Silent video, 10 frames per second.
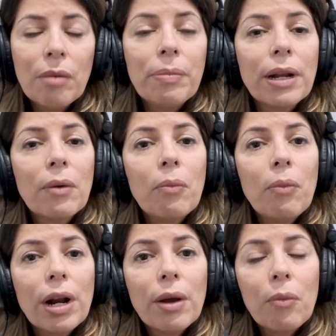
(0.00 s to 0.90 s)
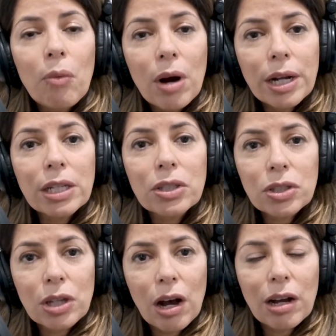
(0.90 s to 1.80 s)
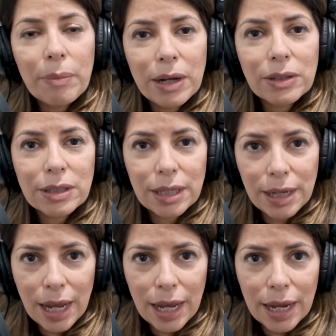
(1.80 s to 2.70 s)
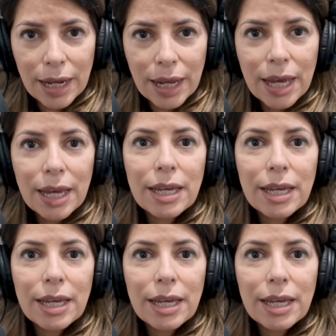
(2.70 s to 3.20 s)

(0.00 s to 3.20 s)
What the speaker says: But what I wanted to talk about today